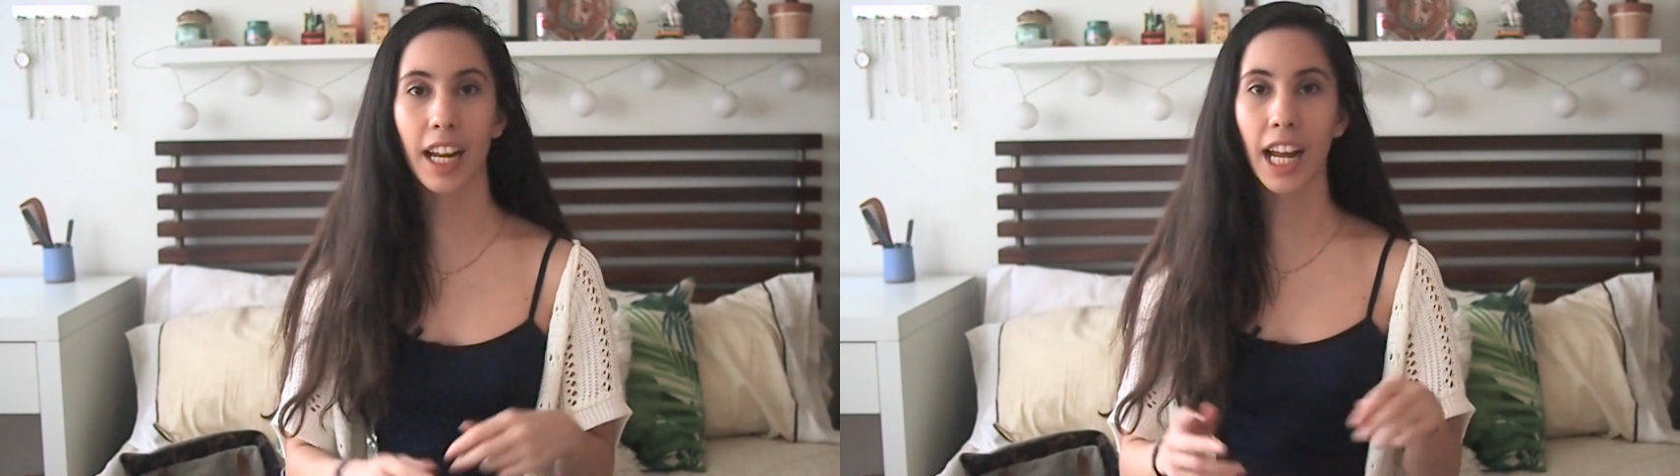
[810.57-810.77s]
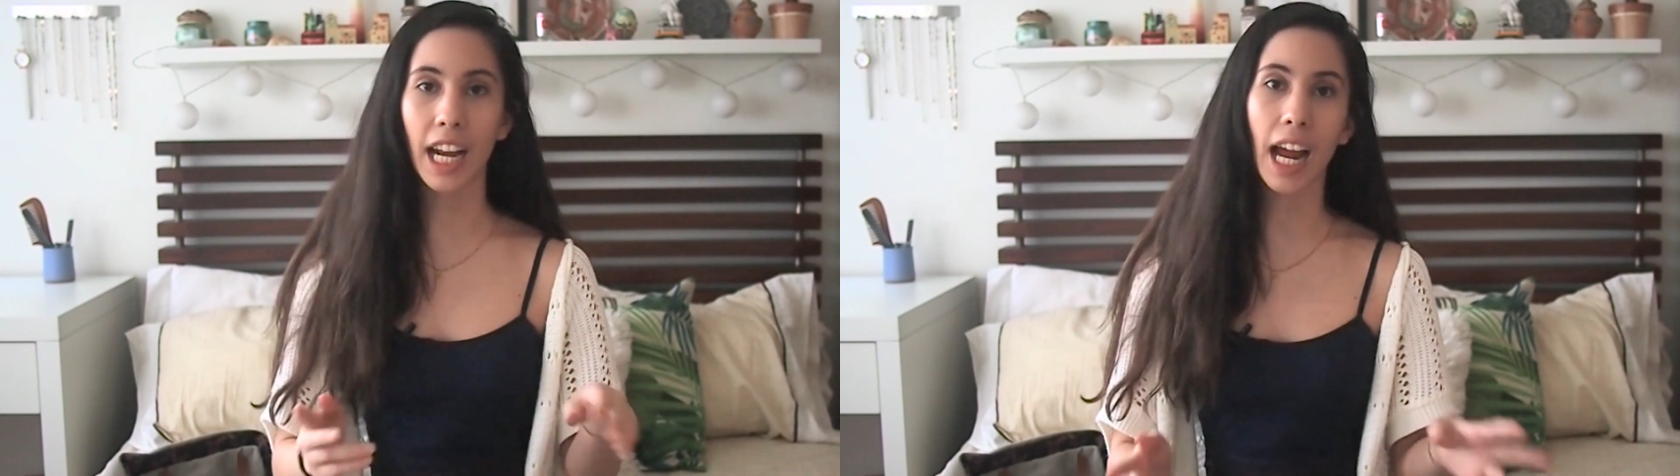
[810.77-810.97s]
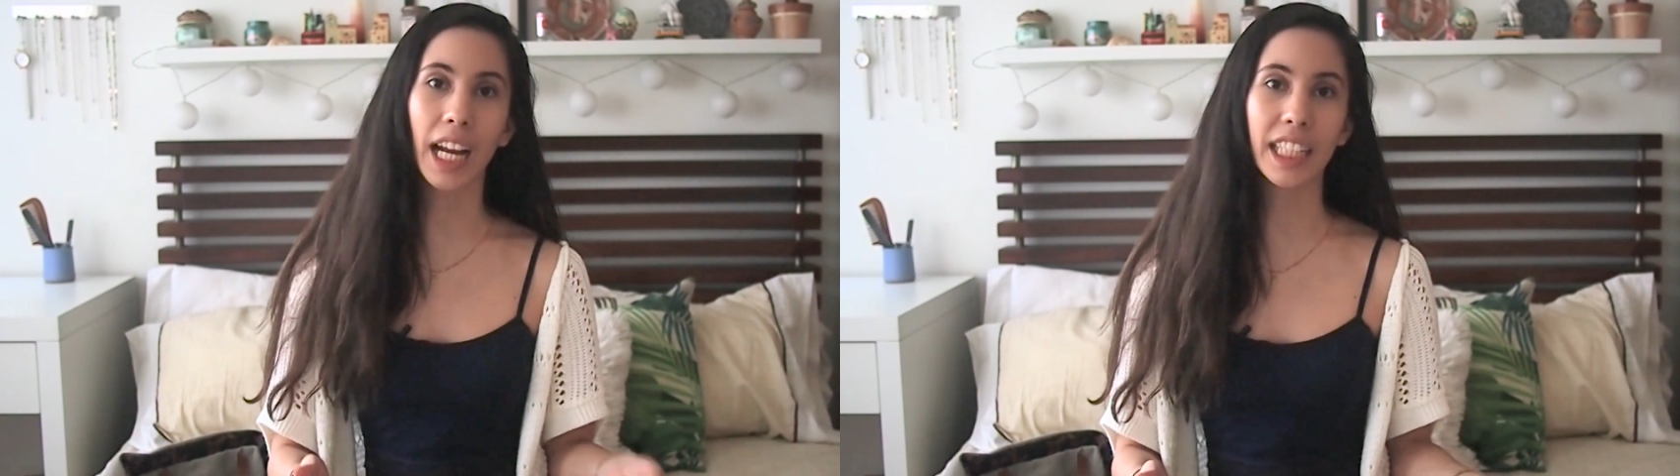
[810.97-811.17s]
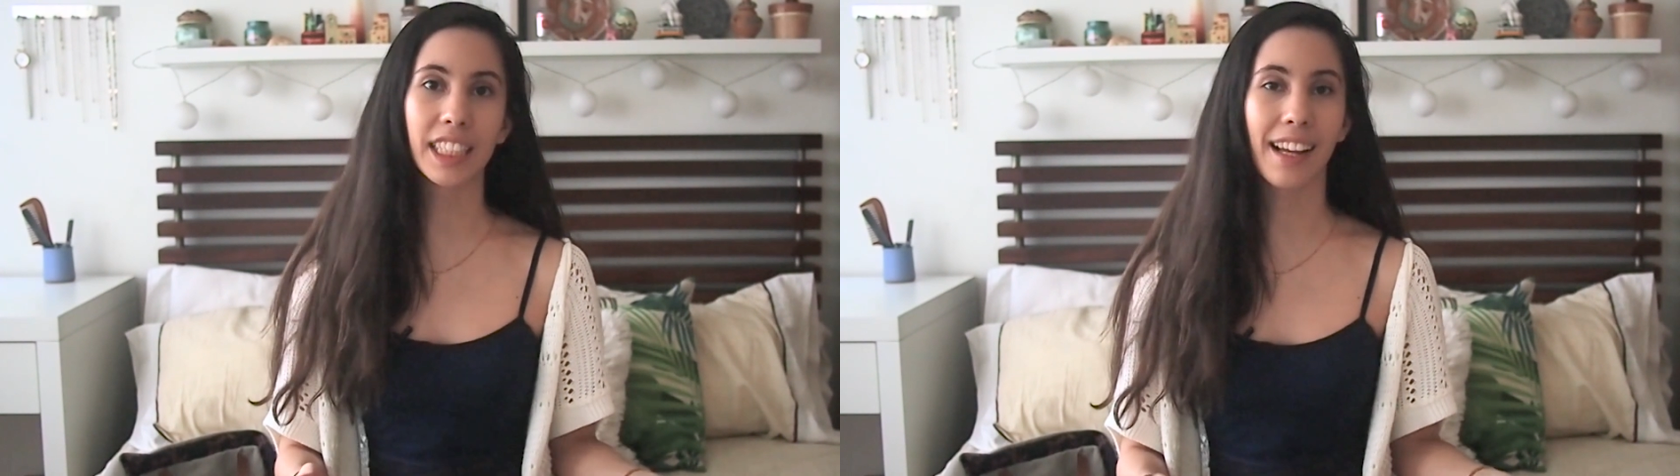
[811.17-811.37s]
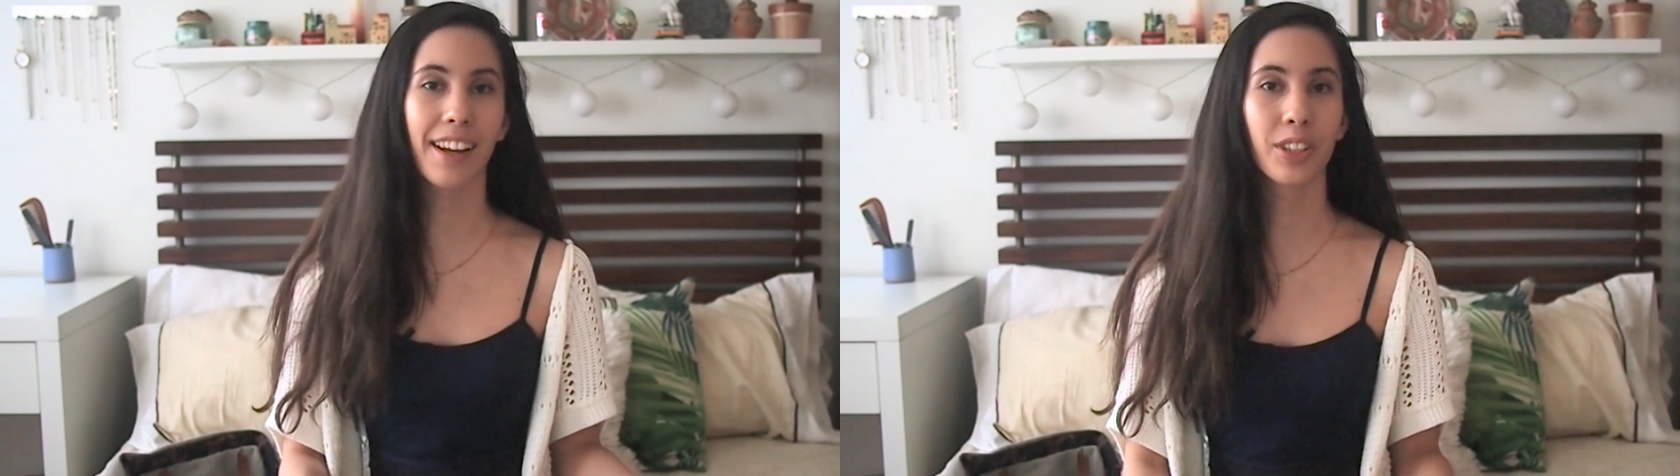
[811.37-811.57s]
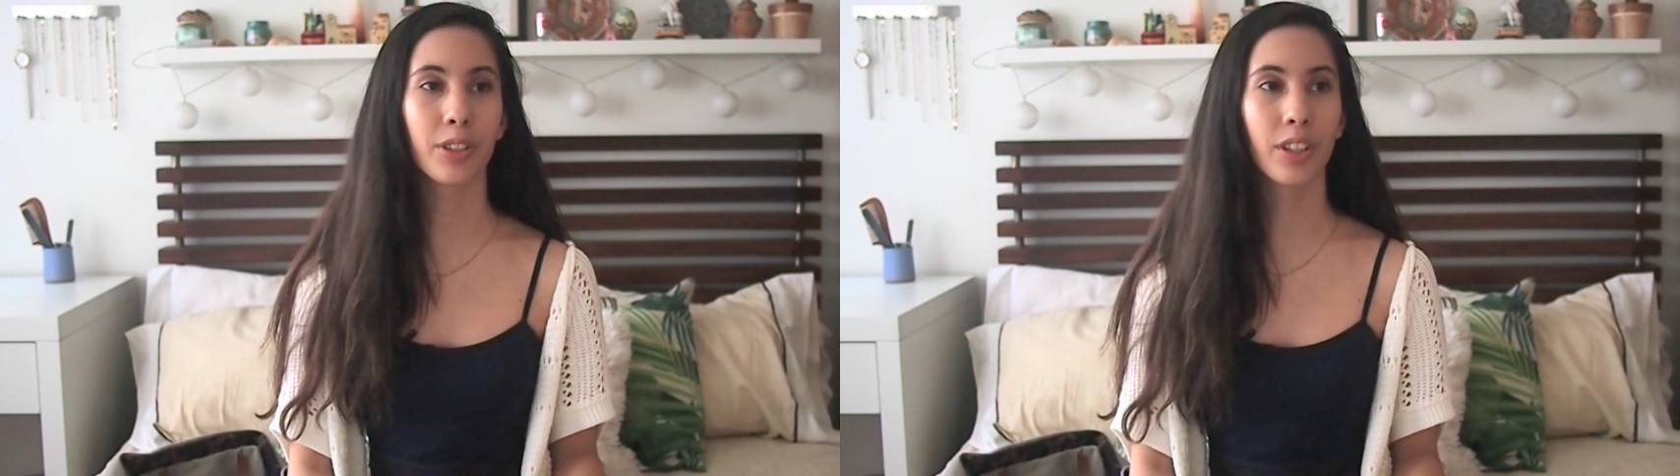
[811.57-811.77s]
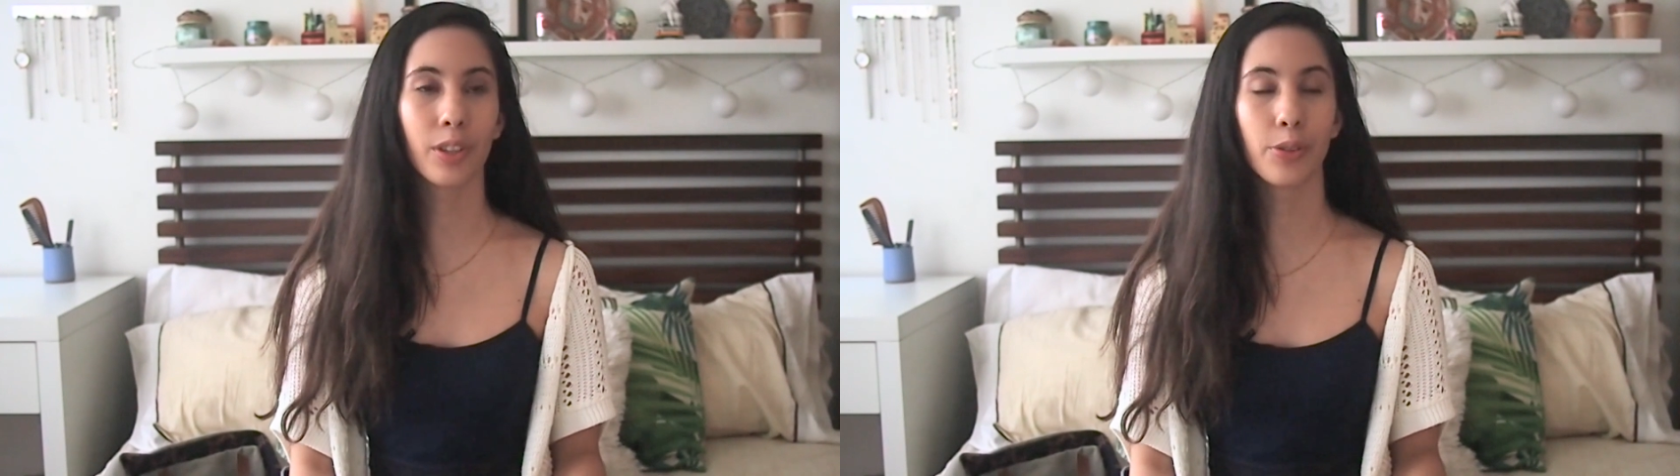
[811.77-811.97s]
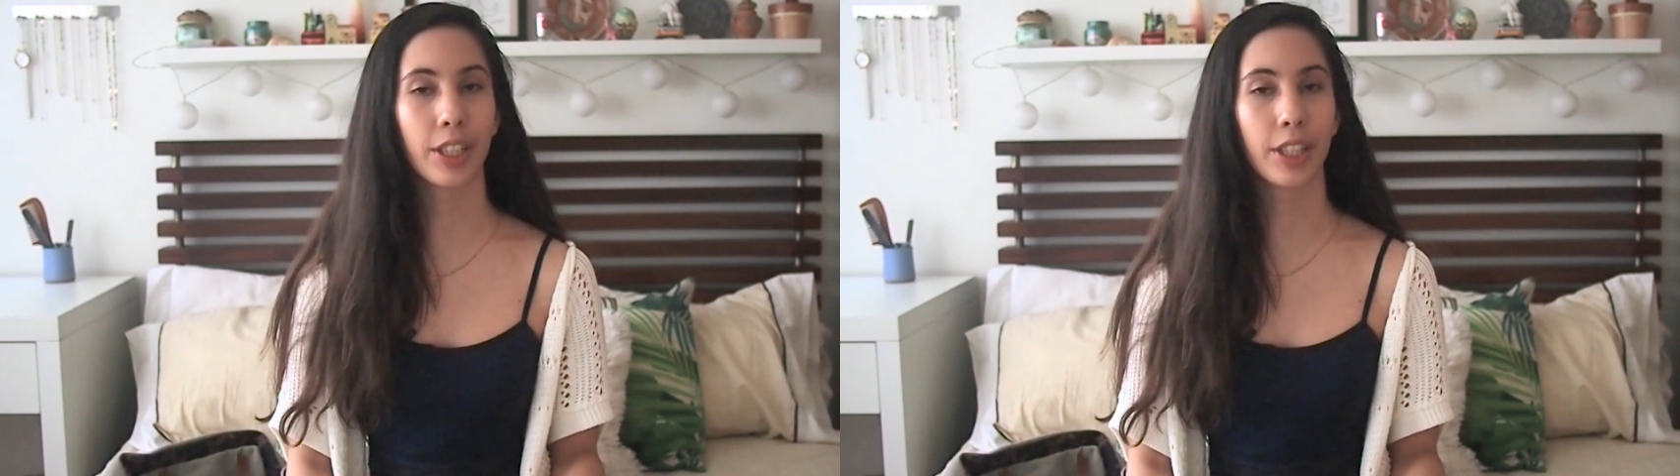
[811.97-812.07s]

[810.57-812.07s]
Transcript: and I decided to include